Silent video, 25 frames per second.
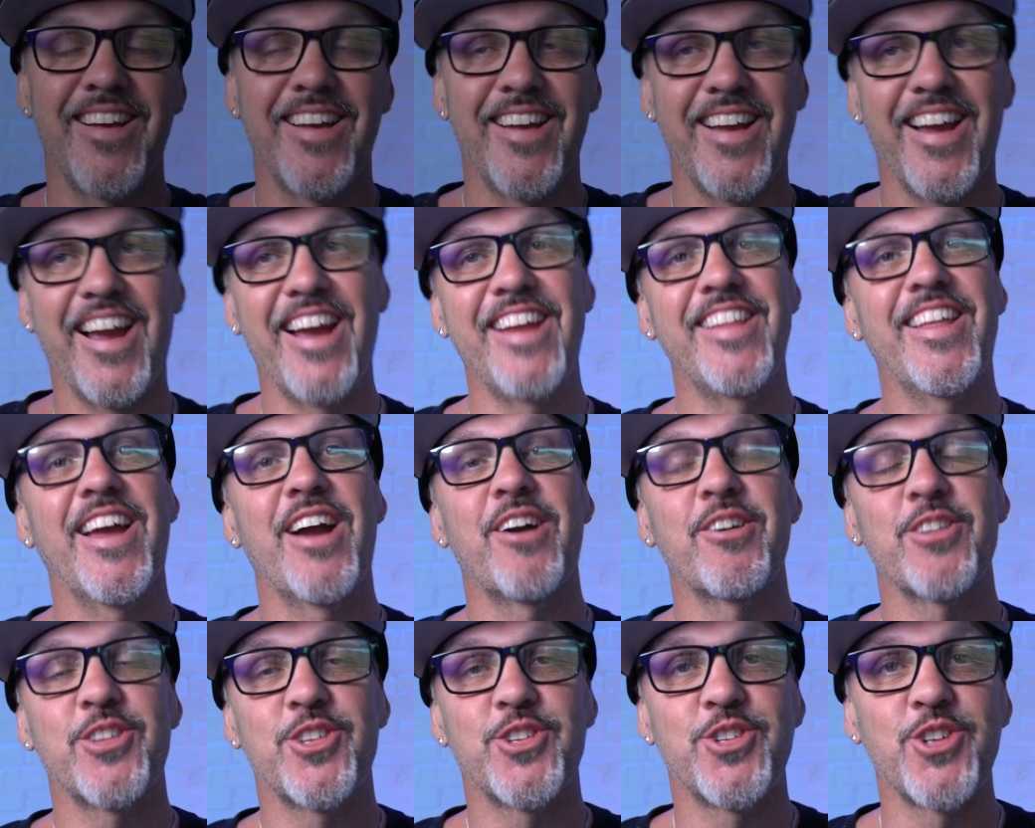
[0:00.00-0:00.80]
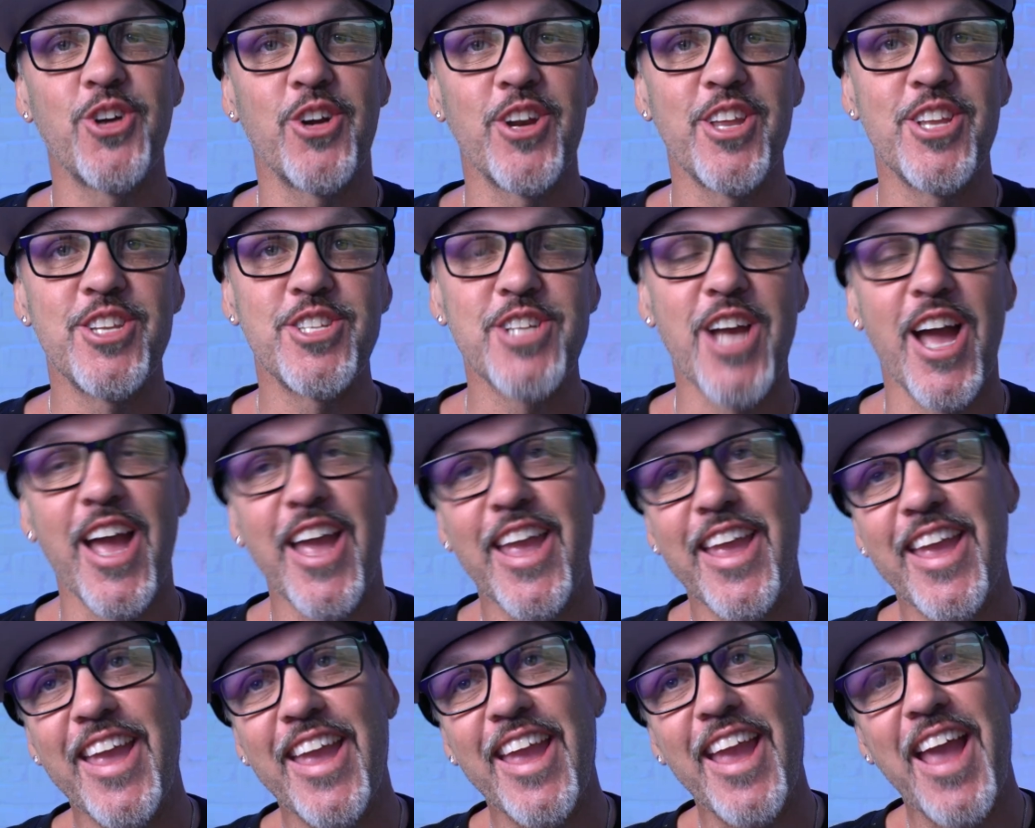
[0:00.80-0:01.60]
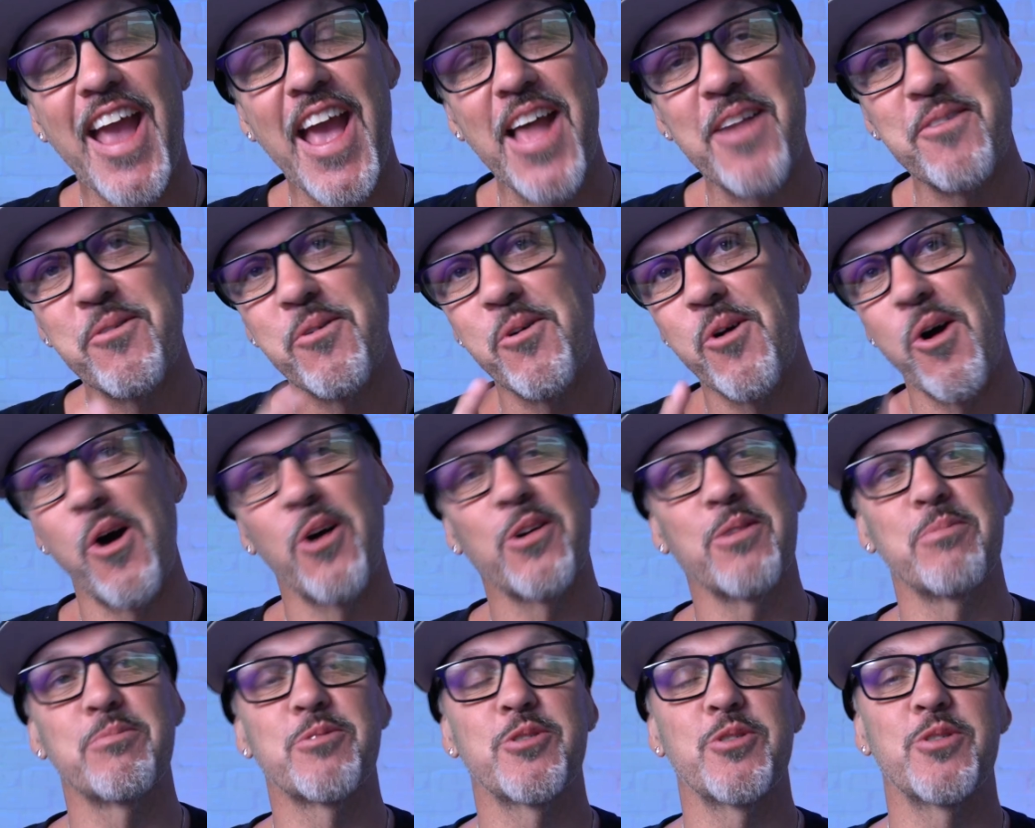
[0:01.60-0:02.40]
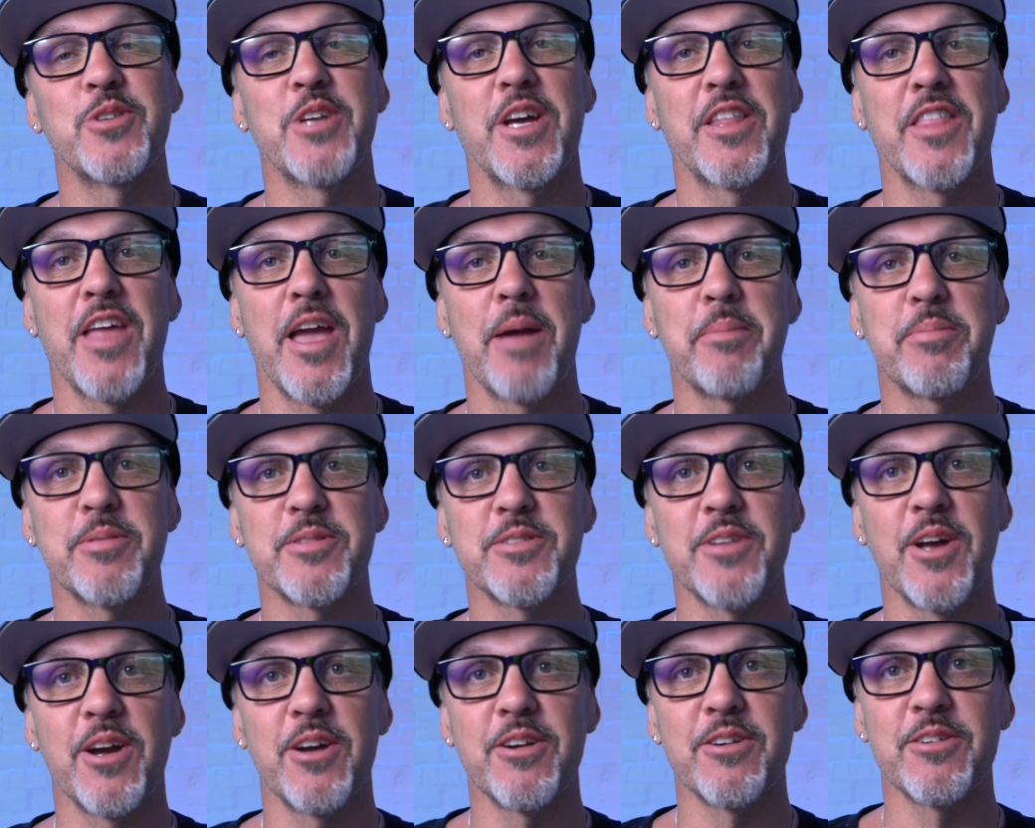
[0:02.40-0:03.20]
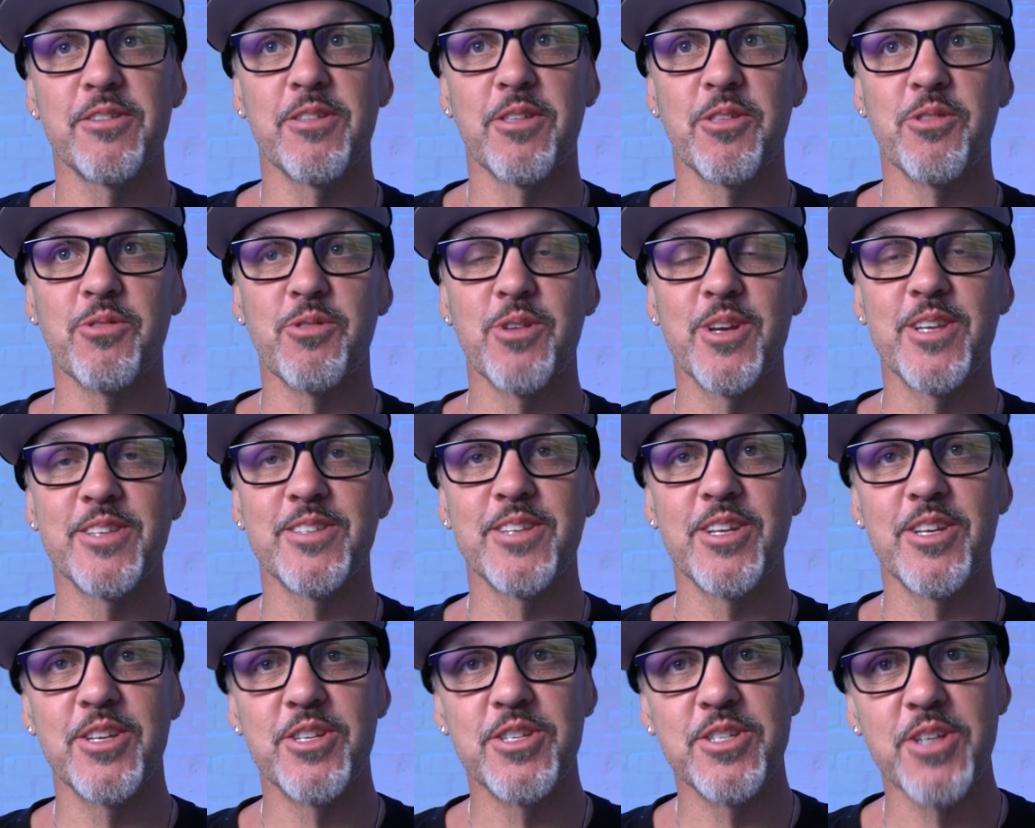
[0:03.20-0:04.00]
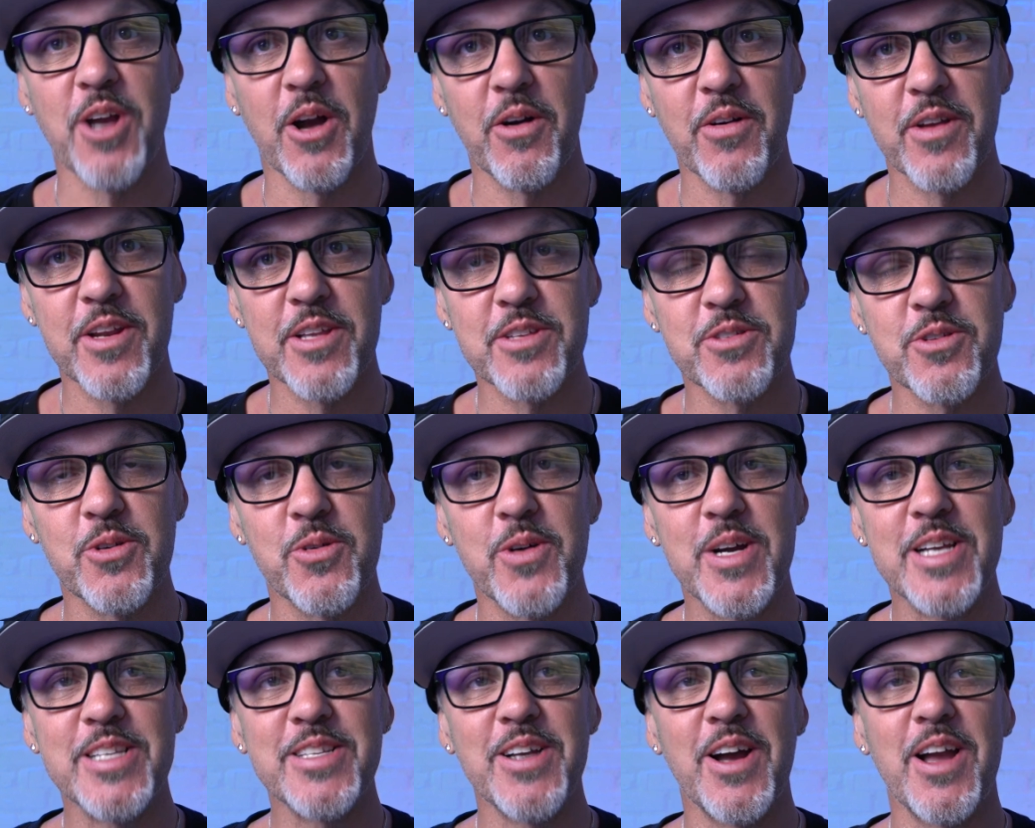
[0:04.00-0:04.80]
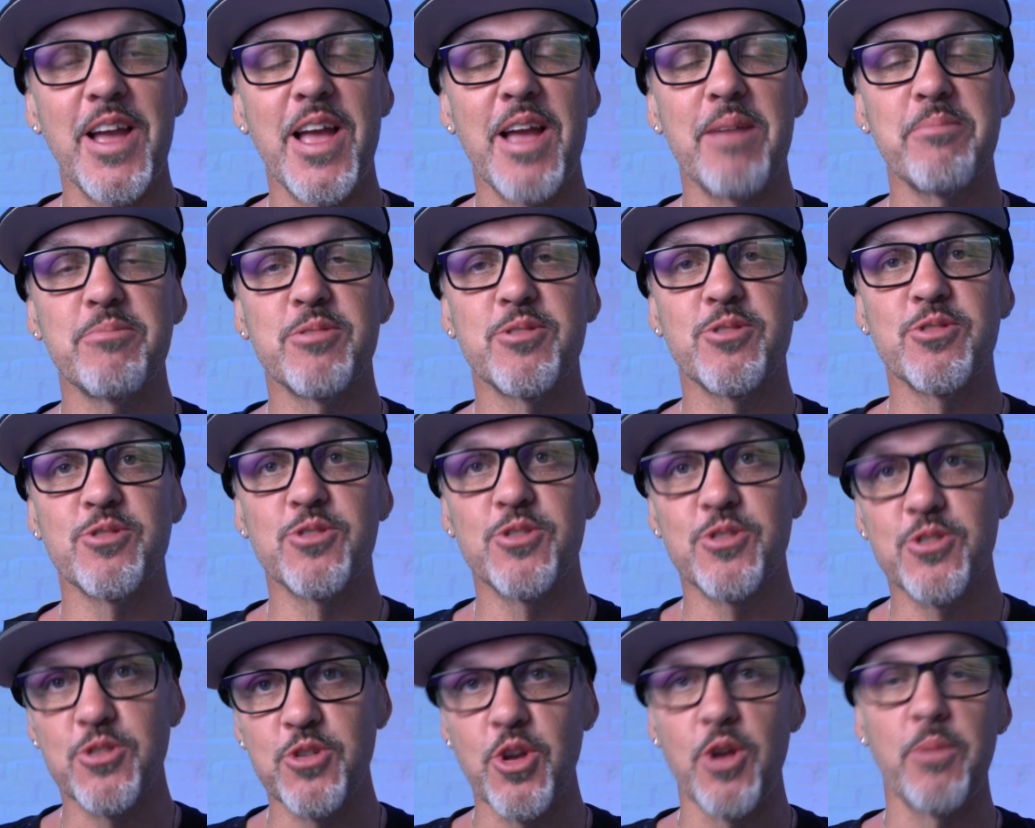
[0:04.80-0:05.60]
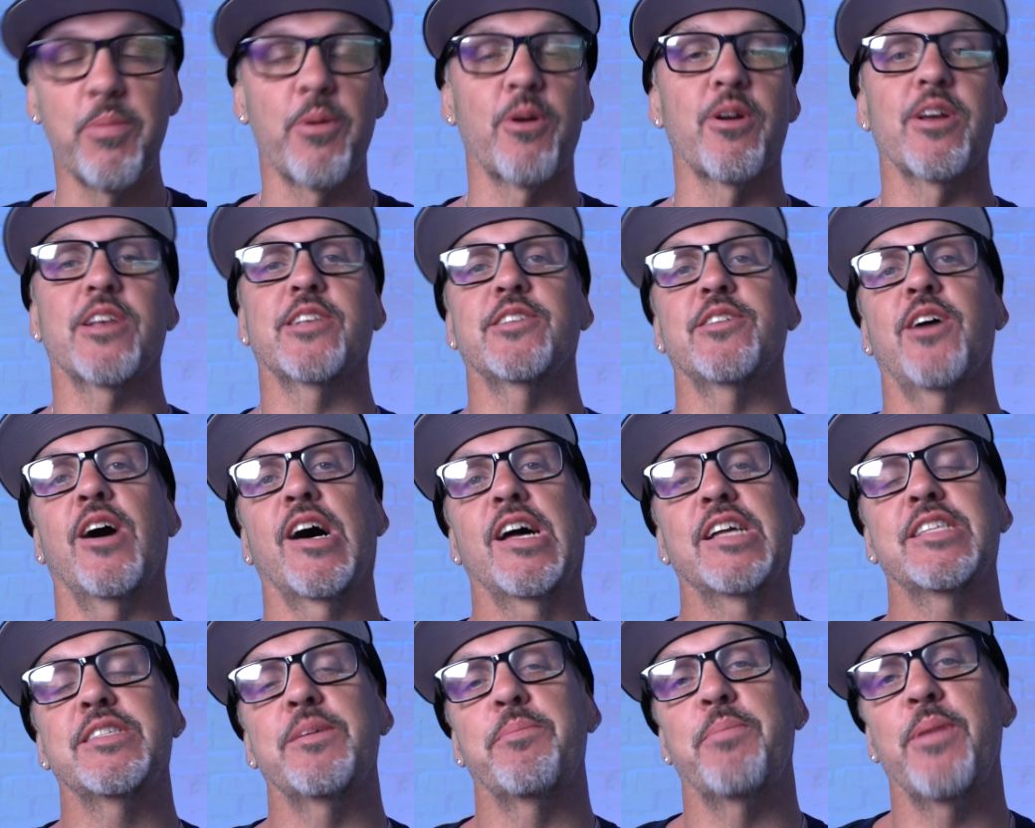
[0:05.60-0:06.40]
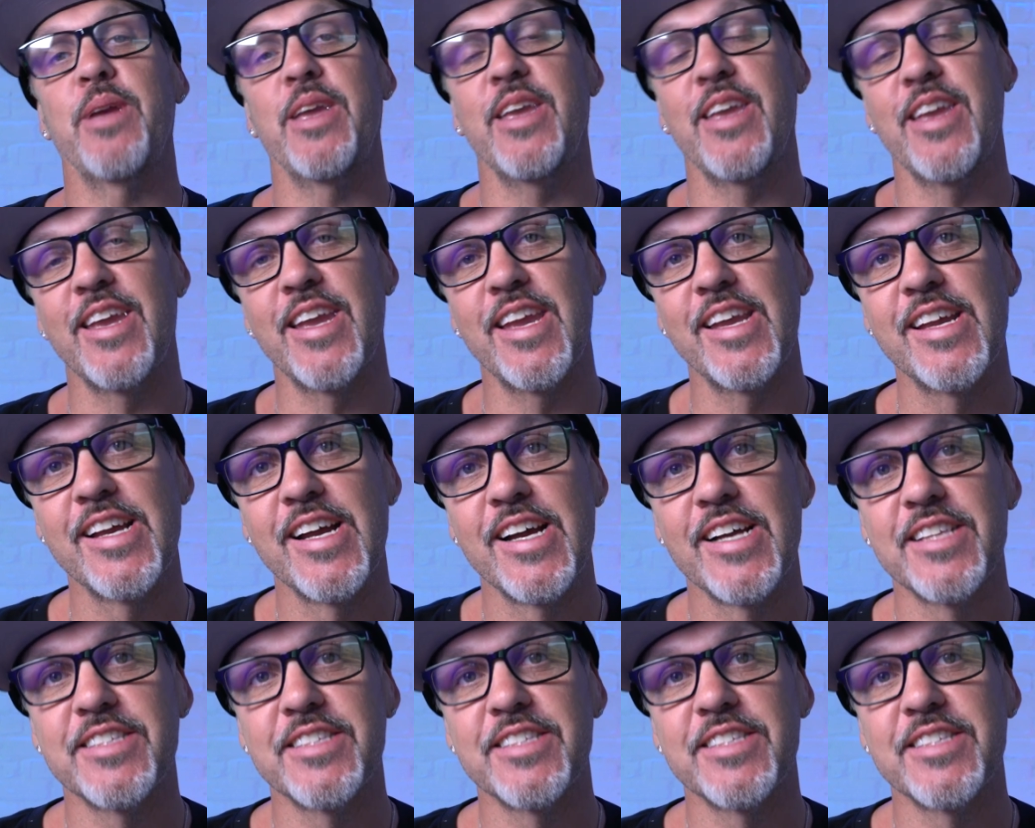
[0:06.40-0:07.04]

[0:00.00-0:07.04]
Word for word: Hey there, it's Johny J here, and welcome to another episode of the 3C Show. And as always, I am super excited to be here.